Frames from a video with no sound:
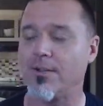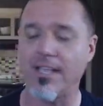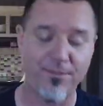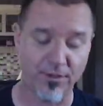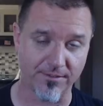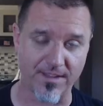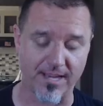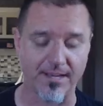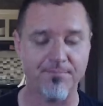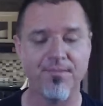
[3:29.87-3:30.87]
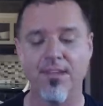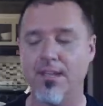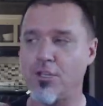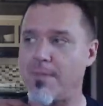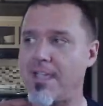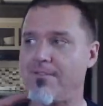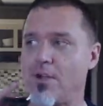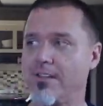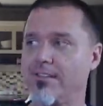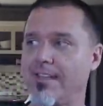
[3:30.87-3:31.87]
if you can find it. You may have
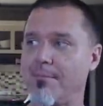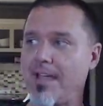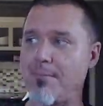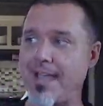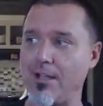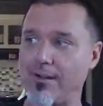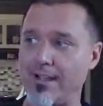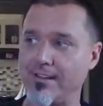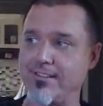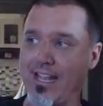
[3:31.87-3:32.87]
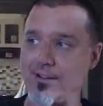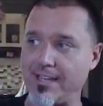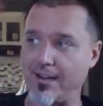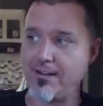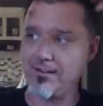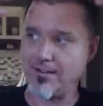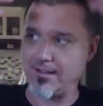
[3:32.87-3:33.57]
noticed that my background is now here.